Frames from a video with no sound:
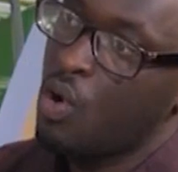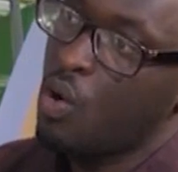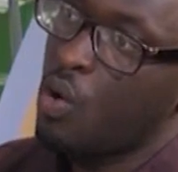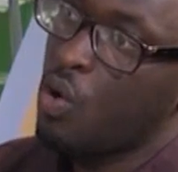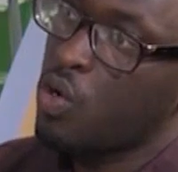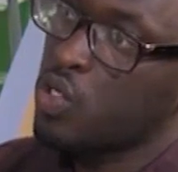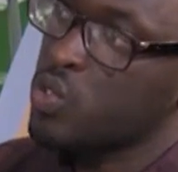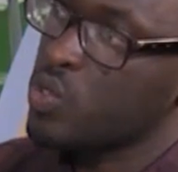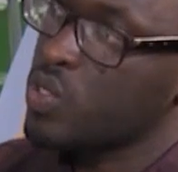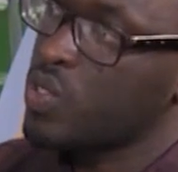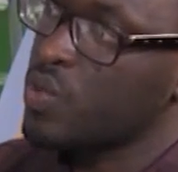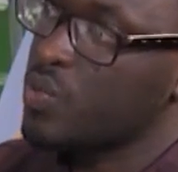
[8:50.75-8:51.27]

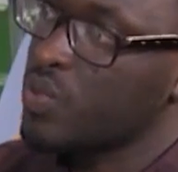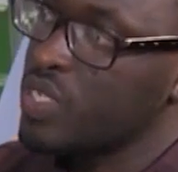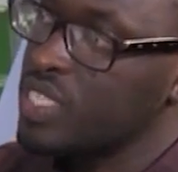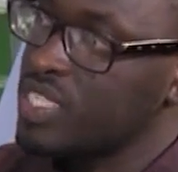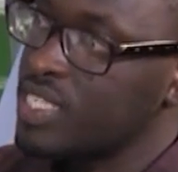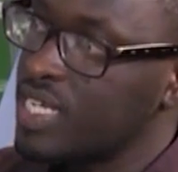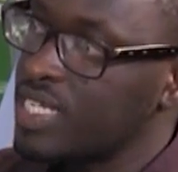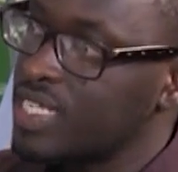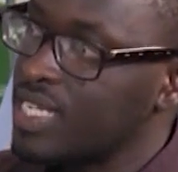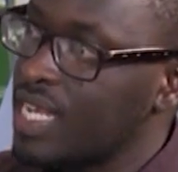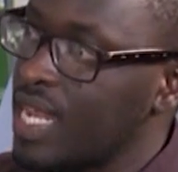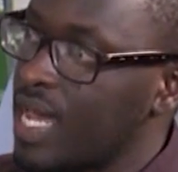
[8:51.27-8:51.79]
or to the
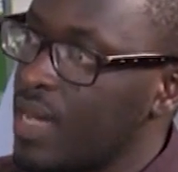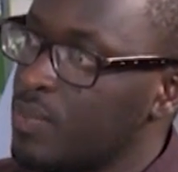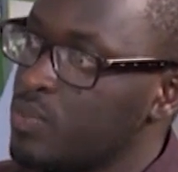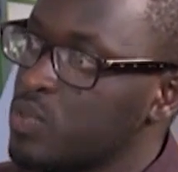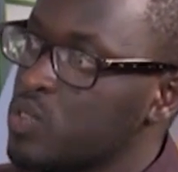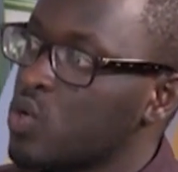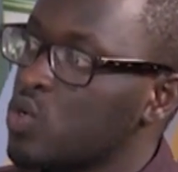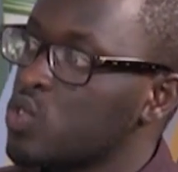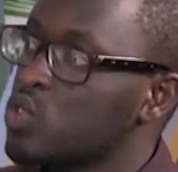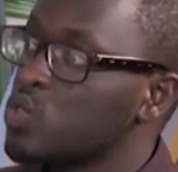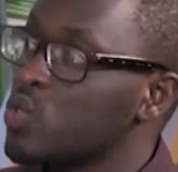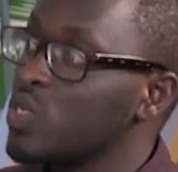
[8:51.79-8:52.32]
research
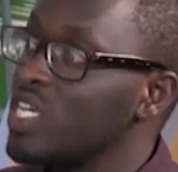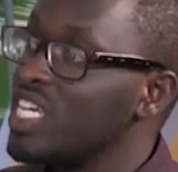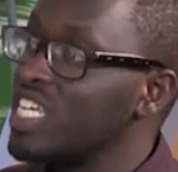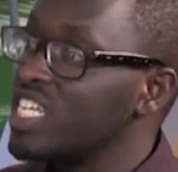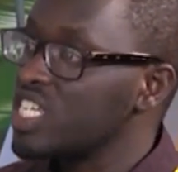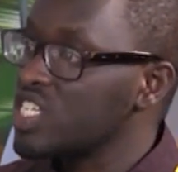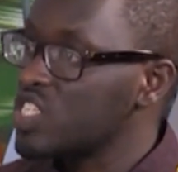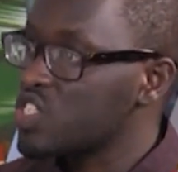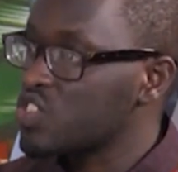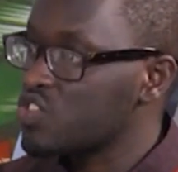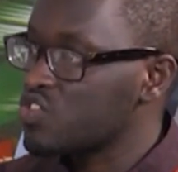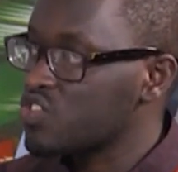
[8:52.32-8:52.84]
labs or to
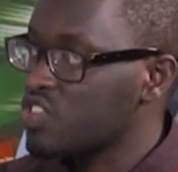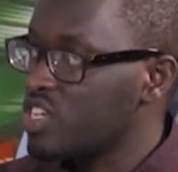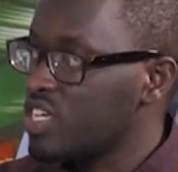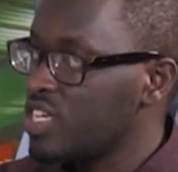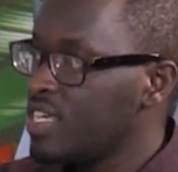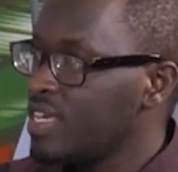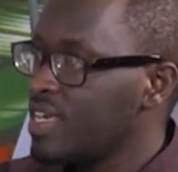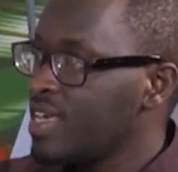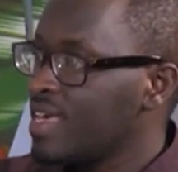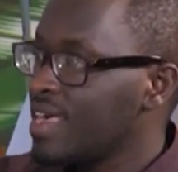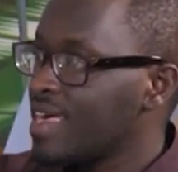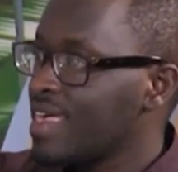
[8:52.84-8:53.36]
industry,
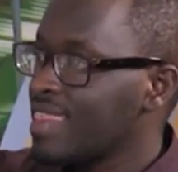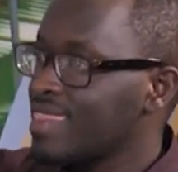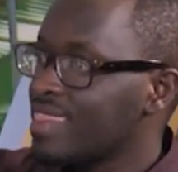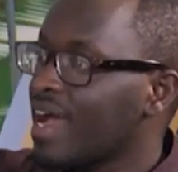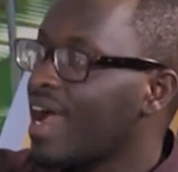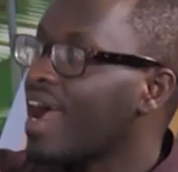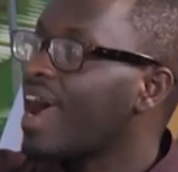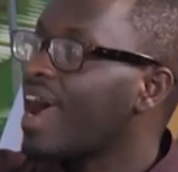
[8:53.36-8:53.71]
the